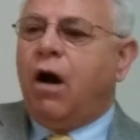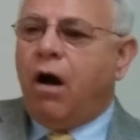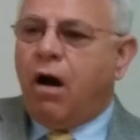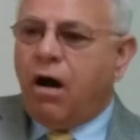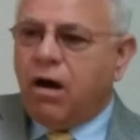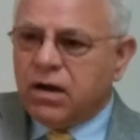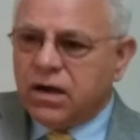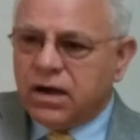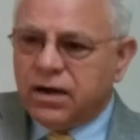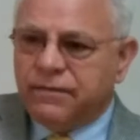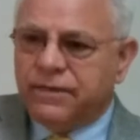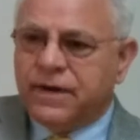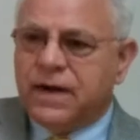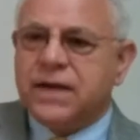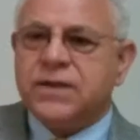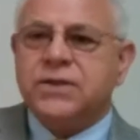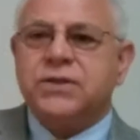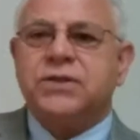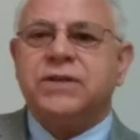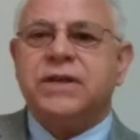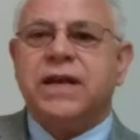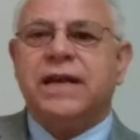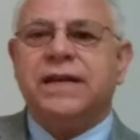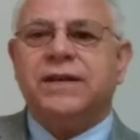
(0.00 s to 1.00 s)
All of
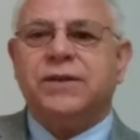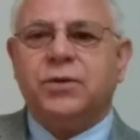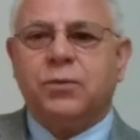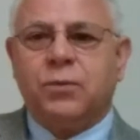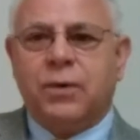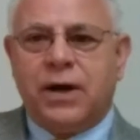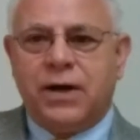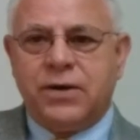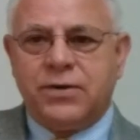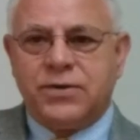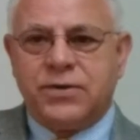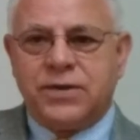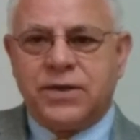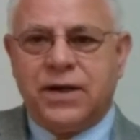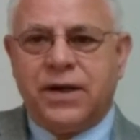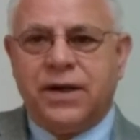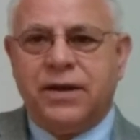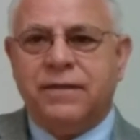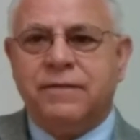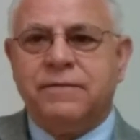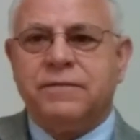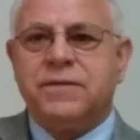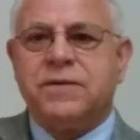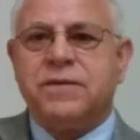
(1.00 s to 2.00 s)
us say to
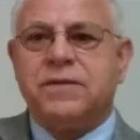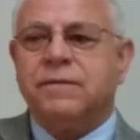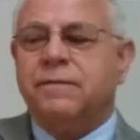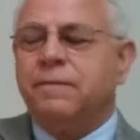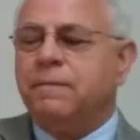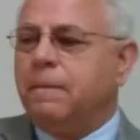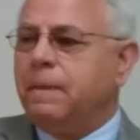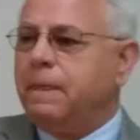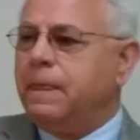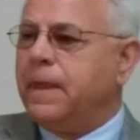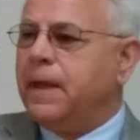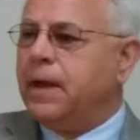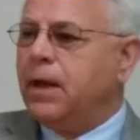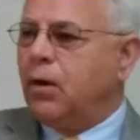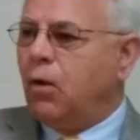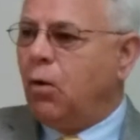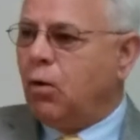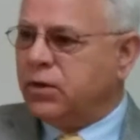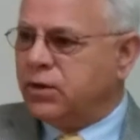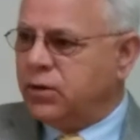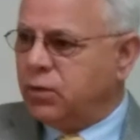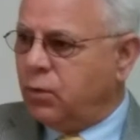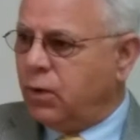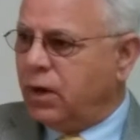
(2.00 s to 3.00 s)
ourselves,
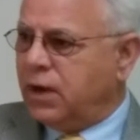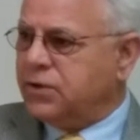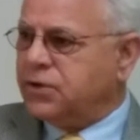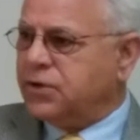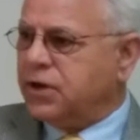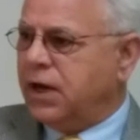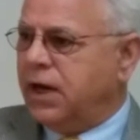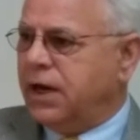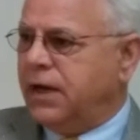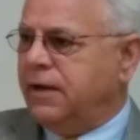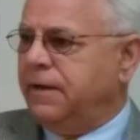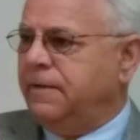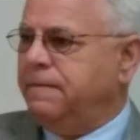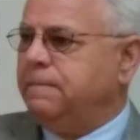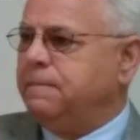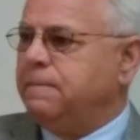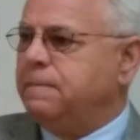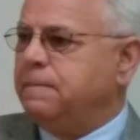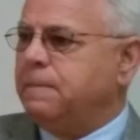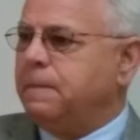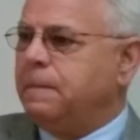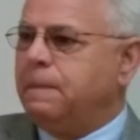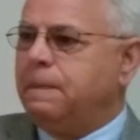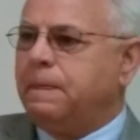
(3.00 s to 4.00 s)
or to our child,
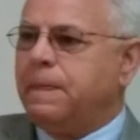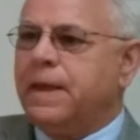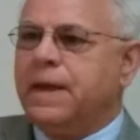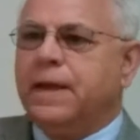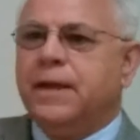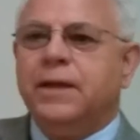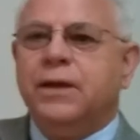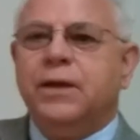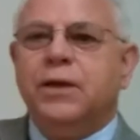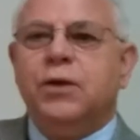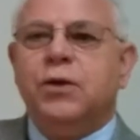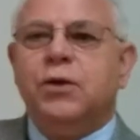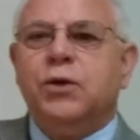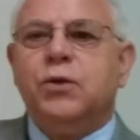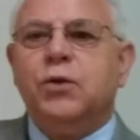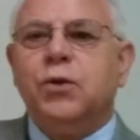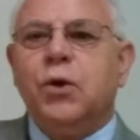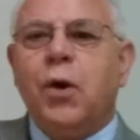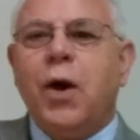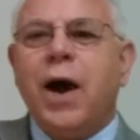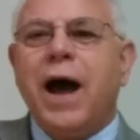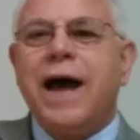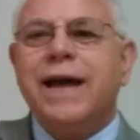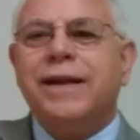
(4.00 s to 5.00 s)
you
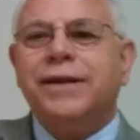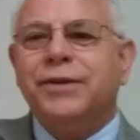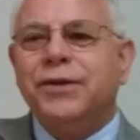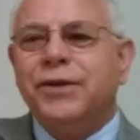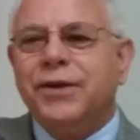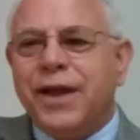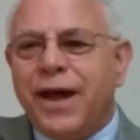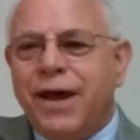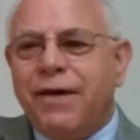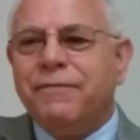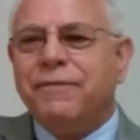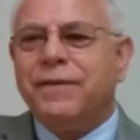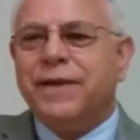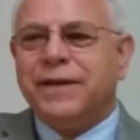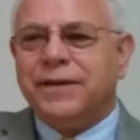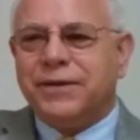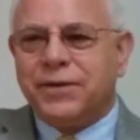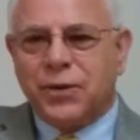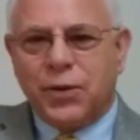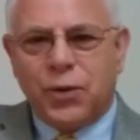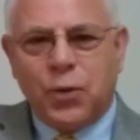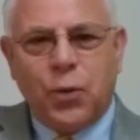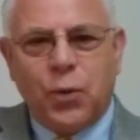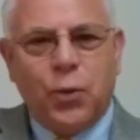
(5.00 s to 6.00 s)
know, I love
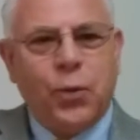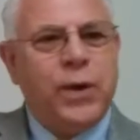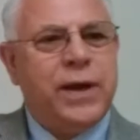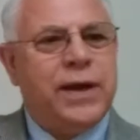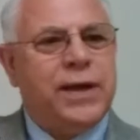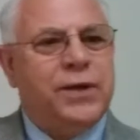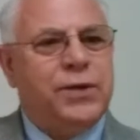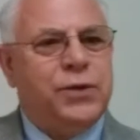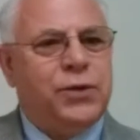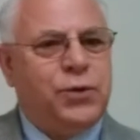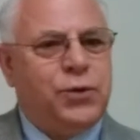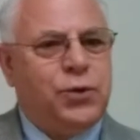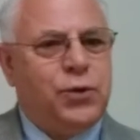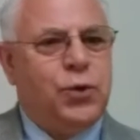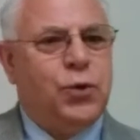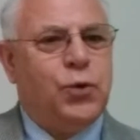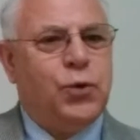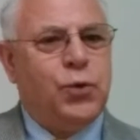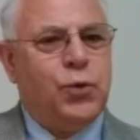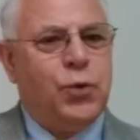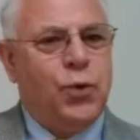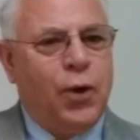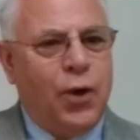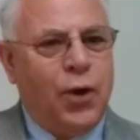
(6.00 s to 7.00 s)
it when
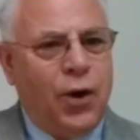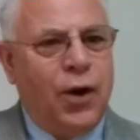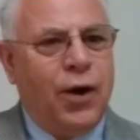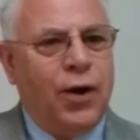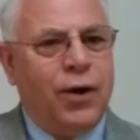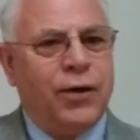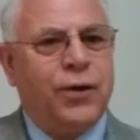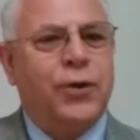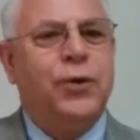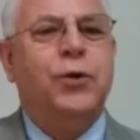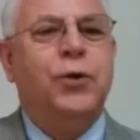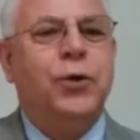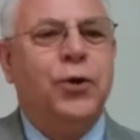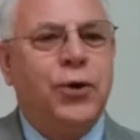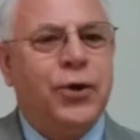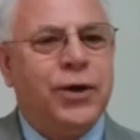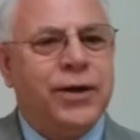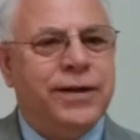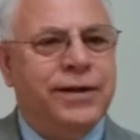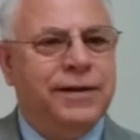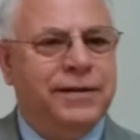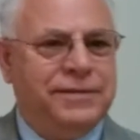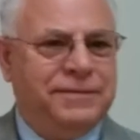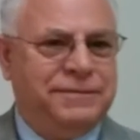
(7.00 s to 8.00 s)
you are
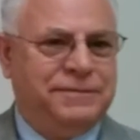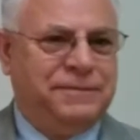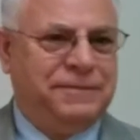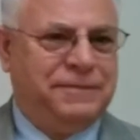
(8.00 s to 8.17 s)
good.